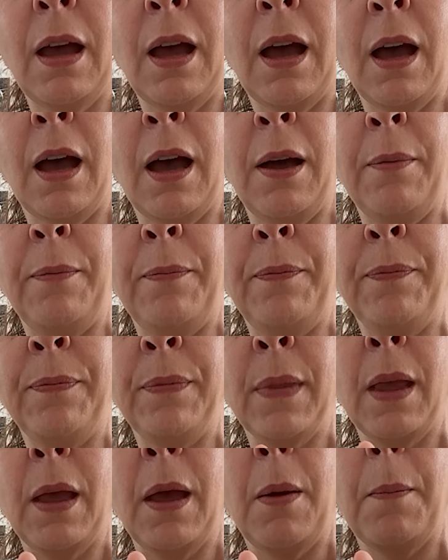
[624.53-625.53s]

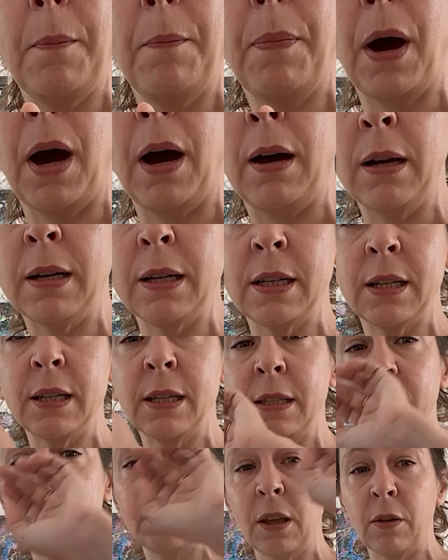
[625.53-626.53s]
But
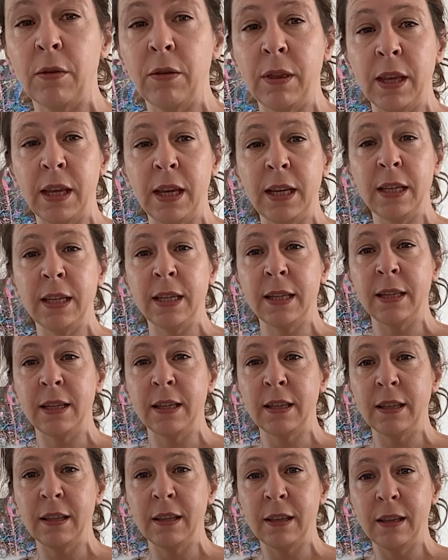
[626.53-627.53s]
so these
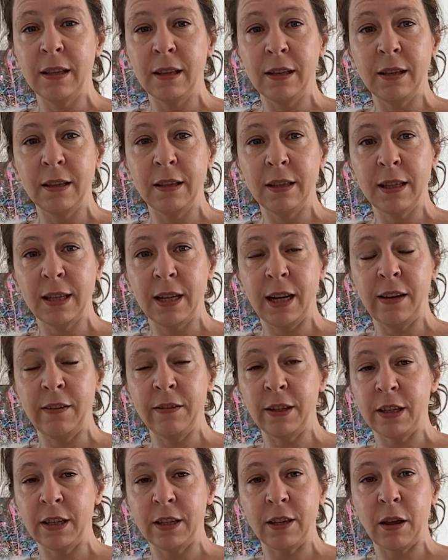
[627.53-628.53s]

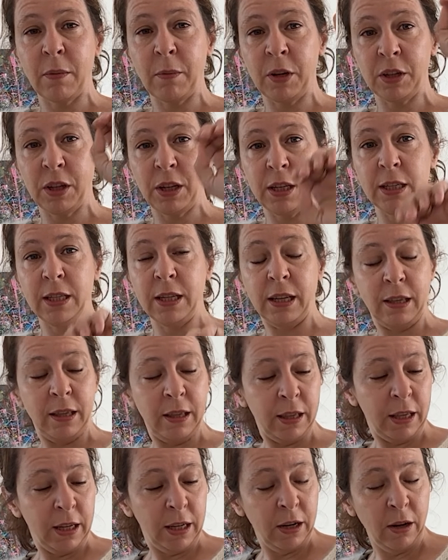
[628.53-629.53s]
sleeves are so much easier
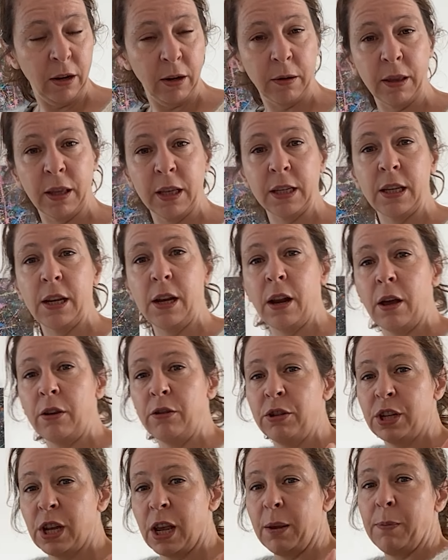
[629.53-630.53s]
than they look. There's no
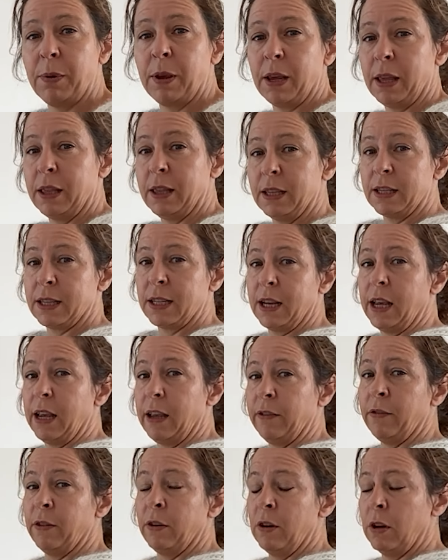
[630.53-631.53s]
shaping in the
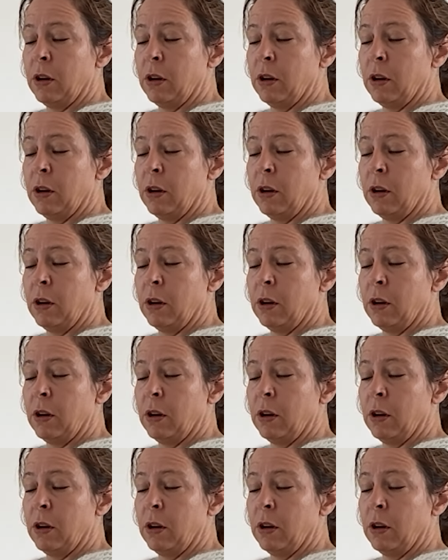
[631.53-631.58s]
sleeve.